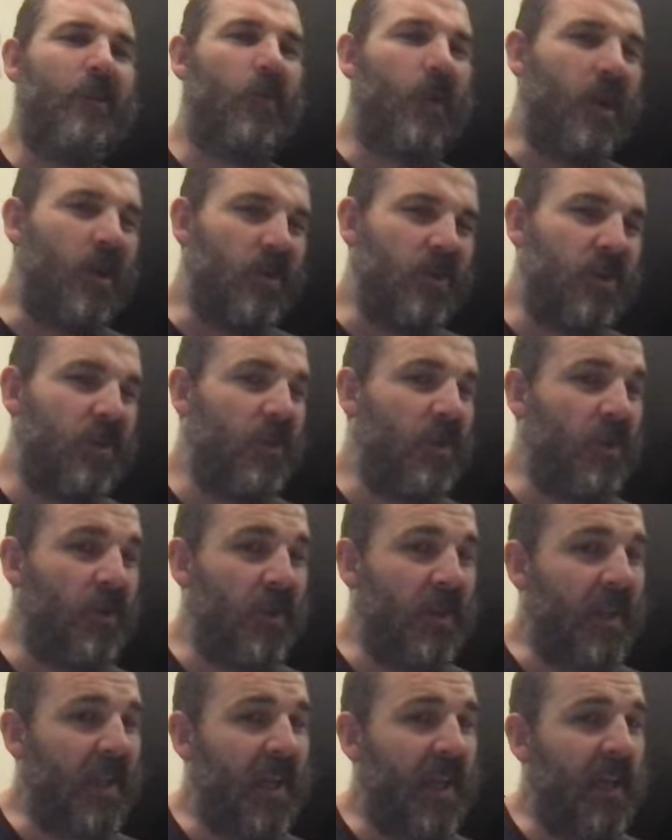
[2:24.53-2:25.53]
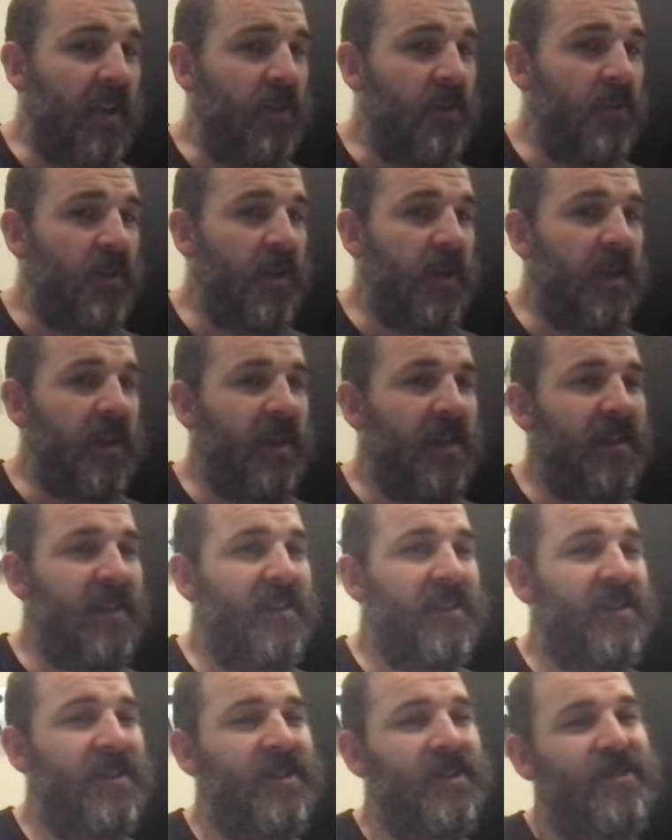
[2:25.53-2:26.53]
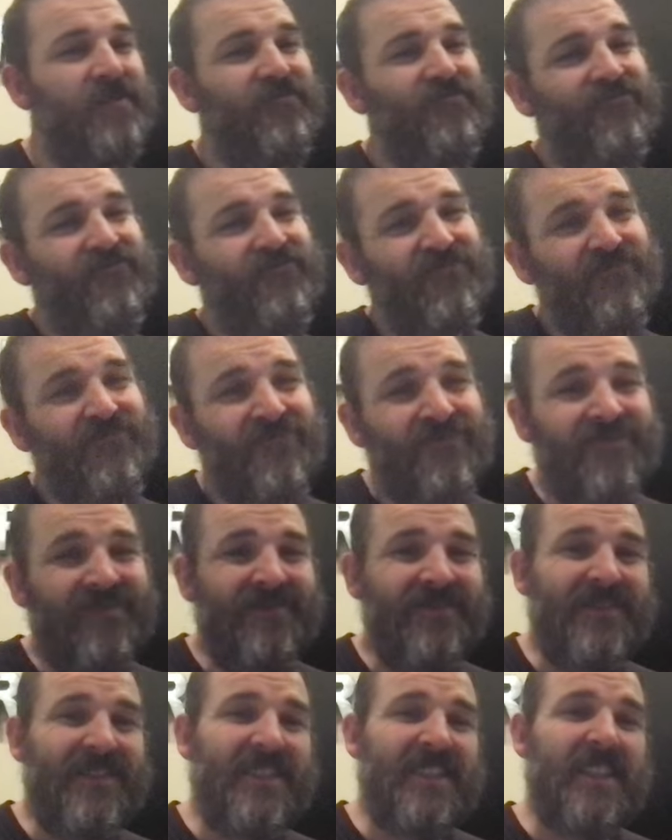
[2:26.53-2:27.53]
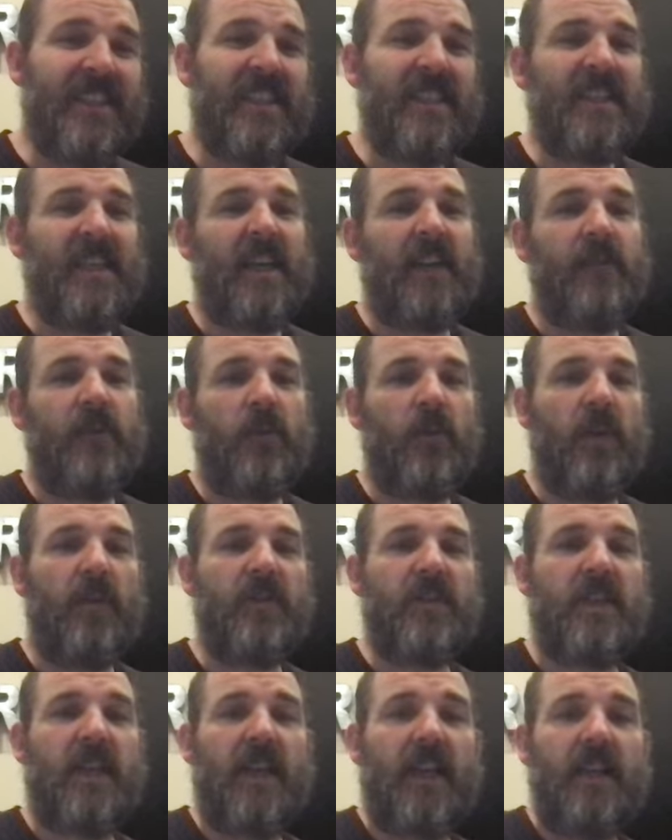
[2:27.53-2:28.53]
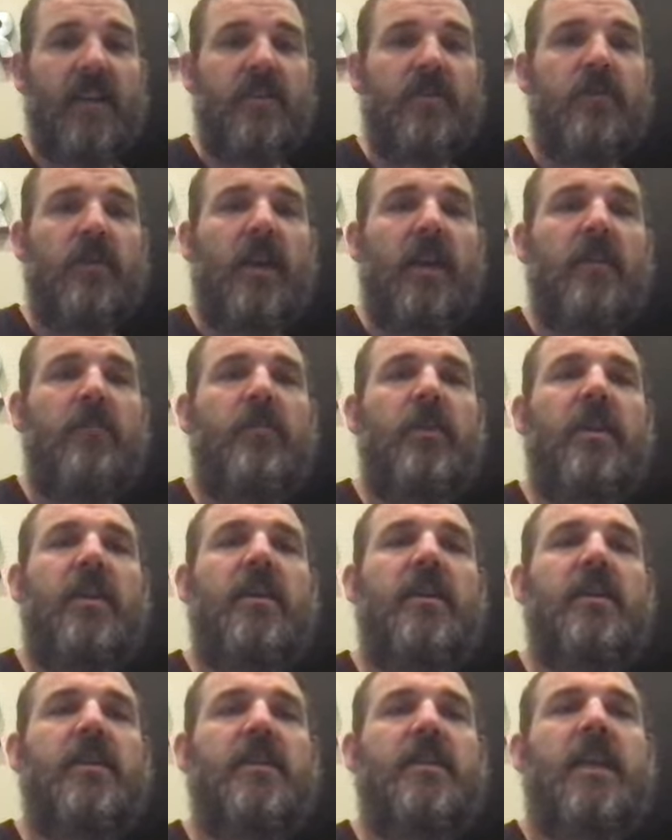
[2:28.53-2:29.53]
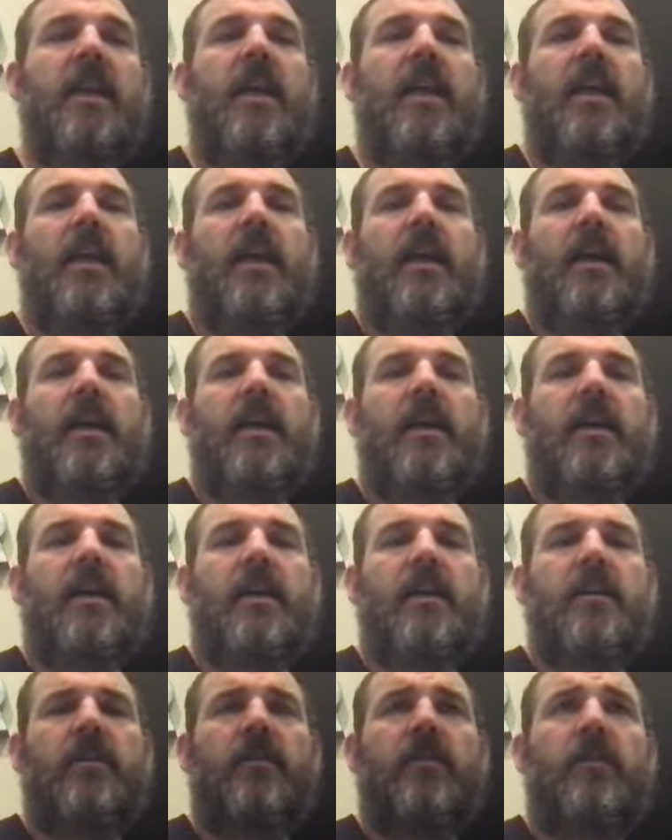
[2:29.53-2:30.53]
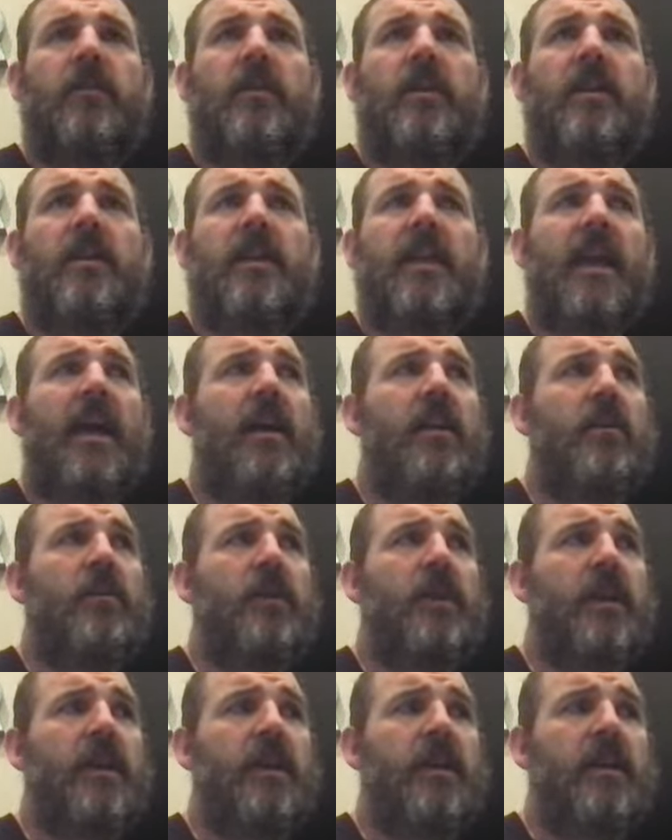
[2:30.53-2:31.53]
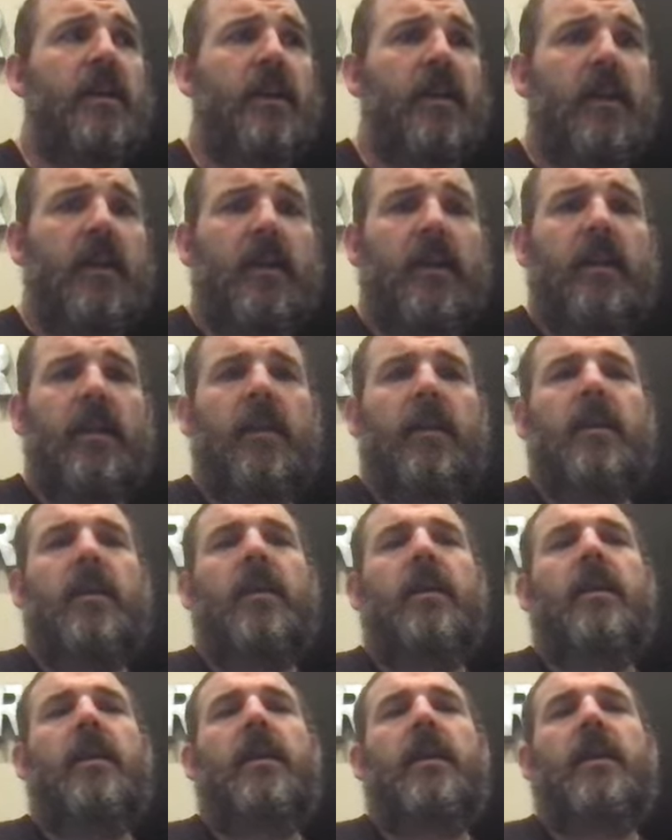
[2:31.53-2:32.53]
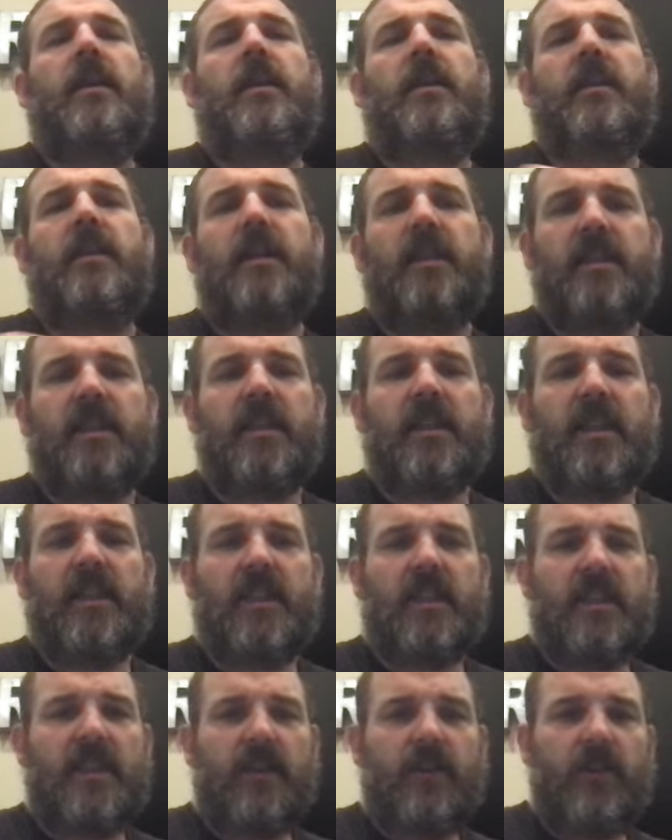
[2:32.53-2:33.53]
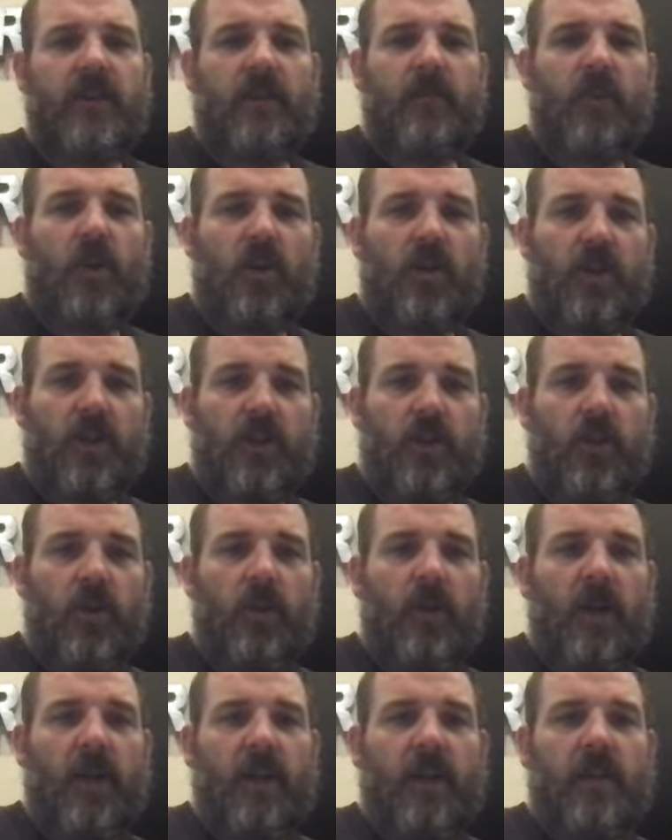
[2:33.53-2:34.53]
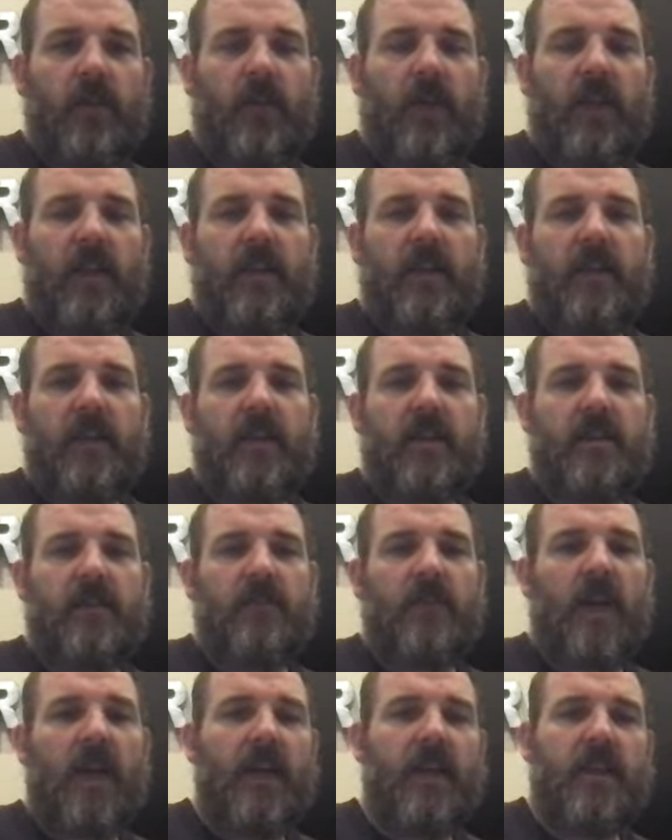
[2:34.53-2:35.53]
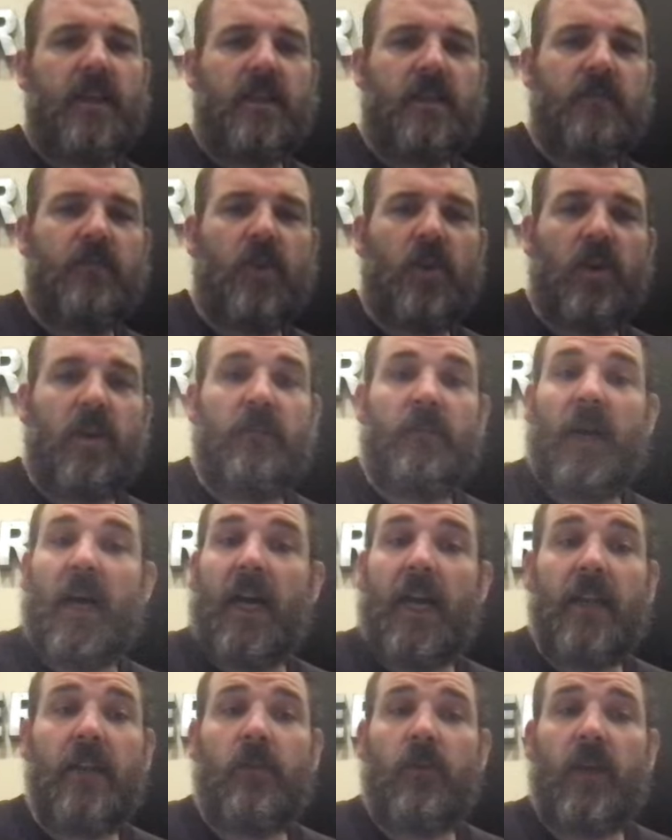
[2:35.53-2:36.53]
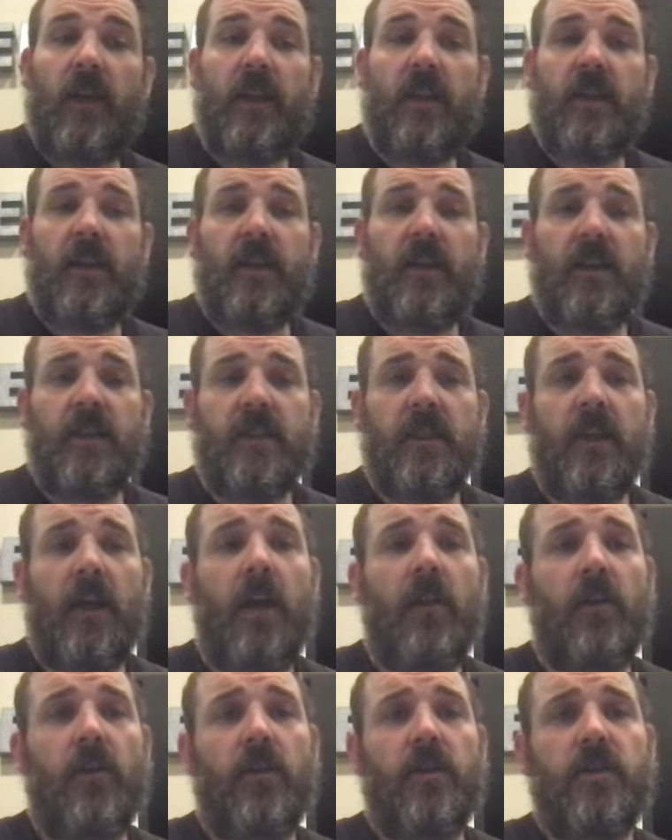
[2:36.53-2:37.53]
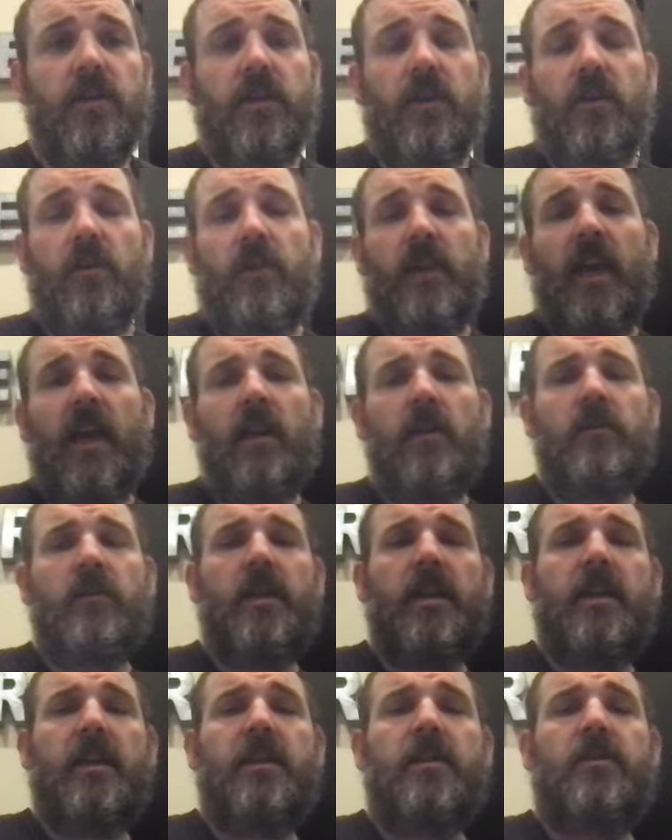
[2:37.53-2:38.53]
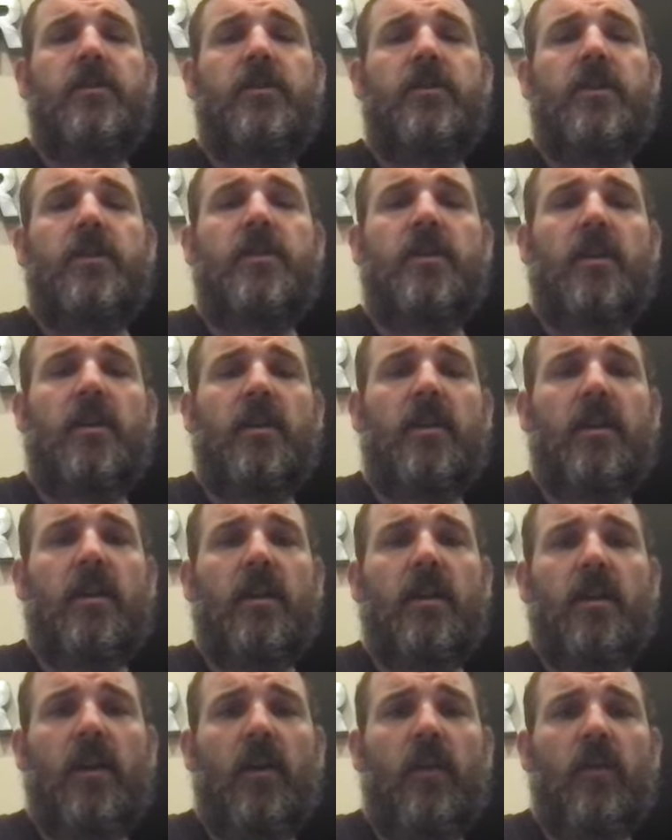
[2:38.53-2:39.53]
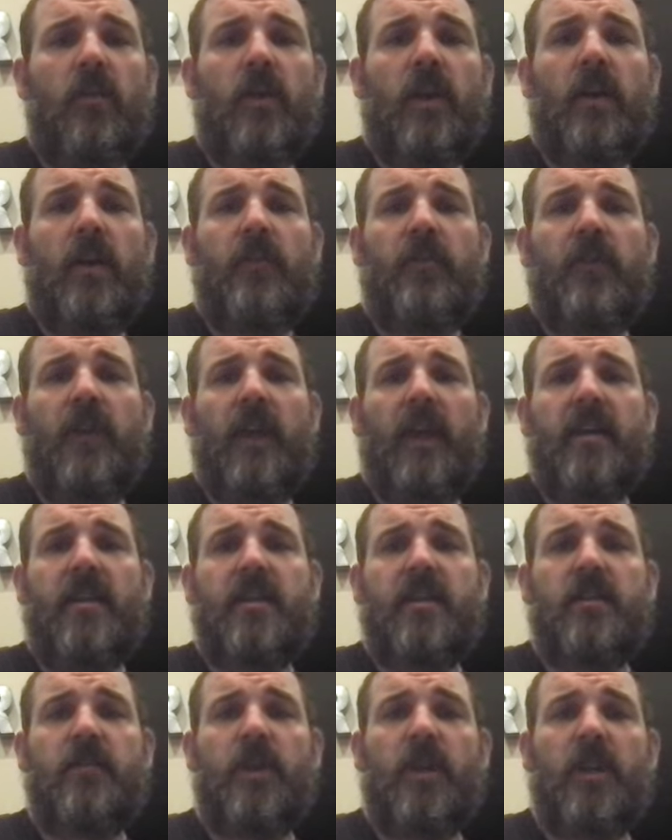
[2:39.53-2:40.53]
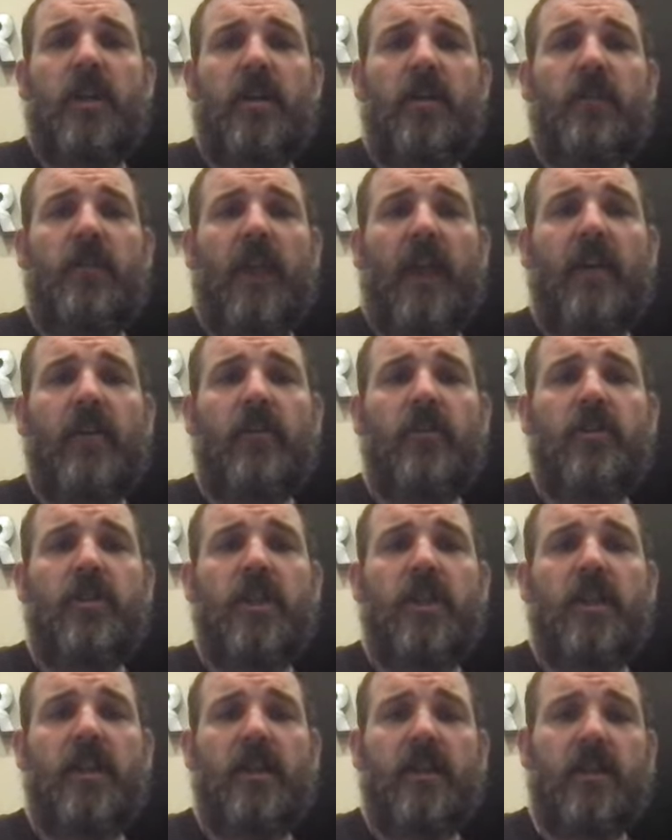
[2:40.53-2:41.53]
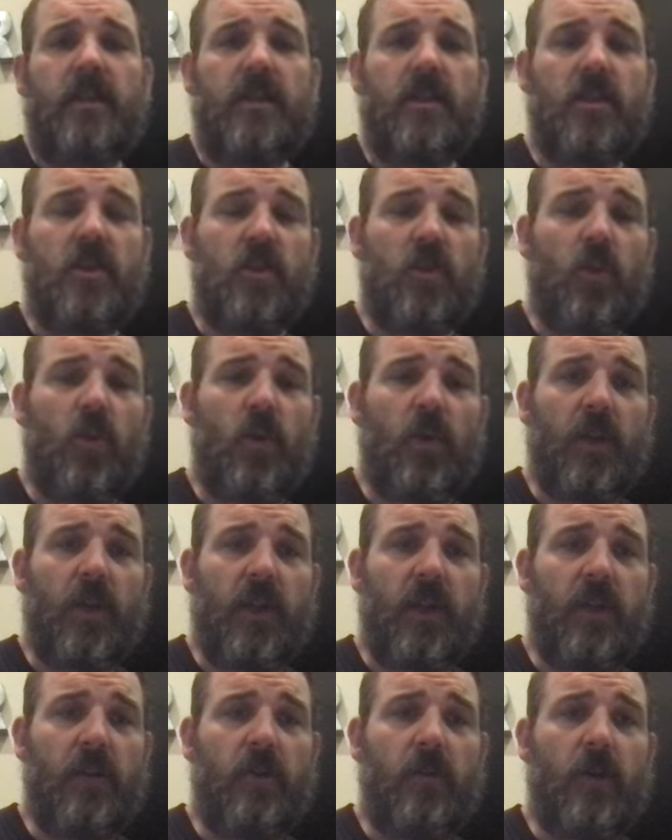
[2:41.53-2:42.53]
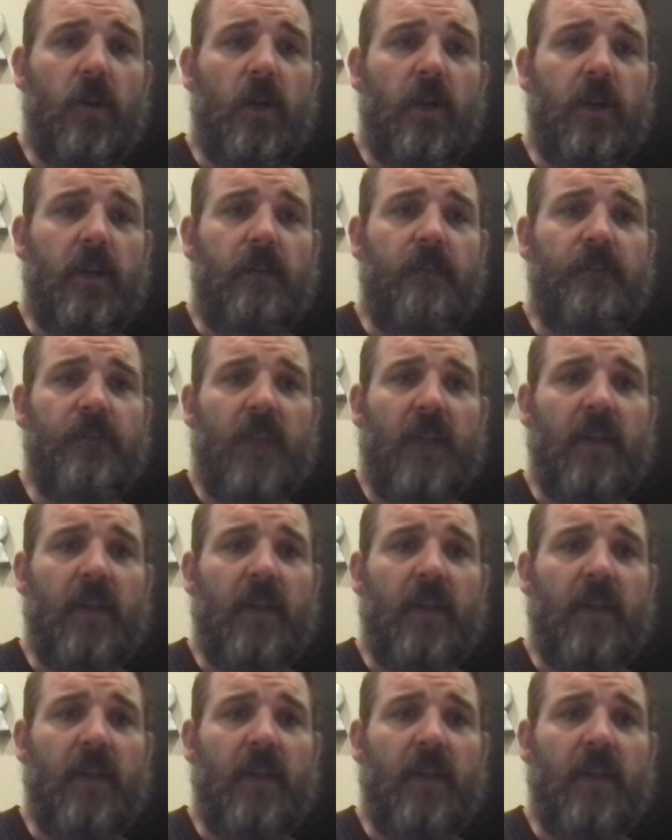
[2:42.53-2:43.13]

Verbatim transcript: We also know that calories, mm, that's kind of a rough science, right? Because uh, a calorie doesn't necessarily burn in your body the way that it does in mine, doesn't burn in mine the way that it does in others. So, calorie is just a, a rough estimate of energy that is stored in your body.